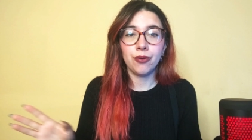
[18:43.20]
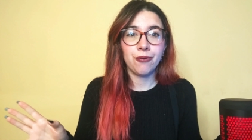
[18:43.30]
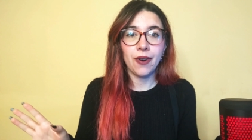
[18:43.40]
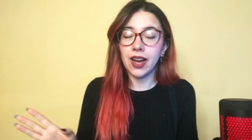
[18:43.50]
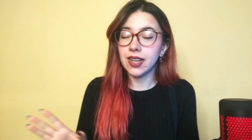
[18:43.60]

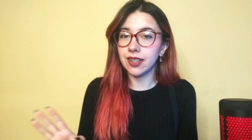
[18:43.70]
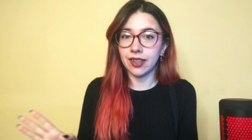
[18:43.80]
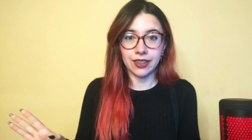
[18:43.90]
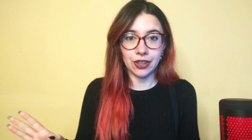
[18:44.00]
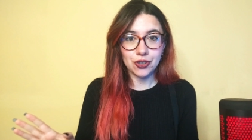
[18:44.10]
find
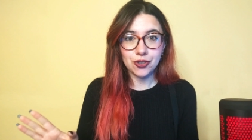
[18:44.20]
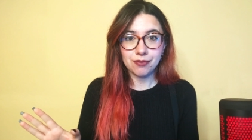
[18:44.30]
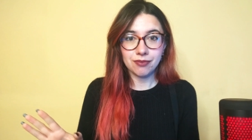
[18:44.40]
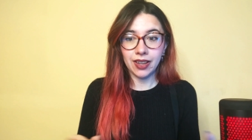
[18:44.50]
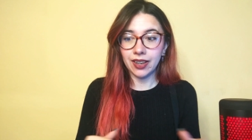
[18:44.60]

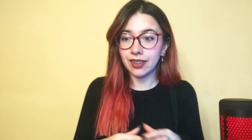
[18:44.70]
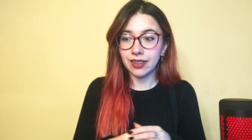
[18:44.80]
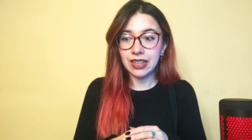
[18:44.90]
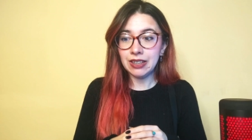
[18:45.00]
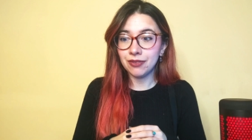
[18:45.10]
English. Like,
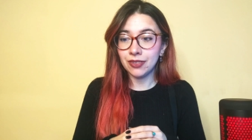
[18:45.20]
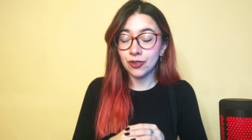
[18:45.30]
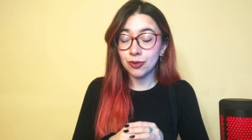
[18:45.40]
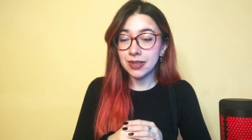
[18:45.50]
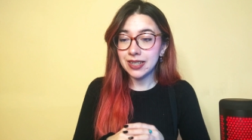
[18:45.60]

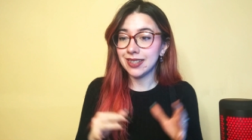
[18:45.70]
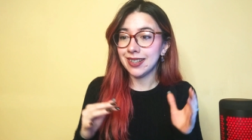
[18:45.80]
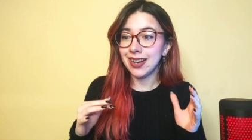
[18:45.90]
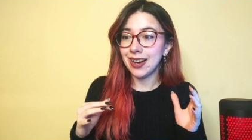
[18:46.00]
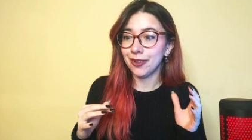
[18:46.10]
no matter
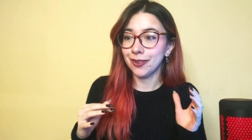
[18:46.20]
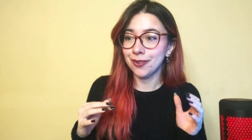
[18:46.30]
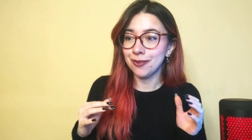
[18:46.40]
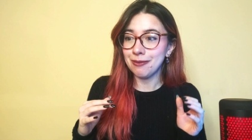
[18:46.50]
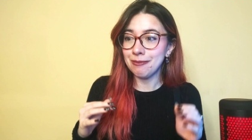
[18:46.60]
how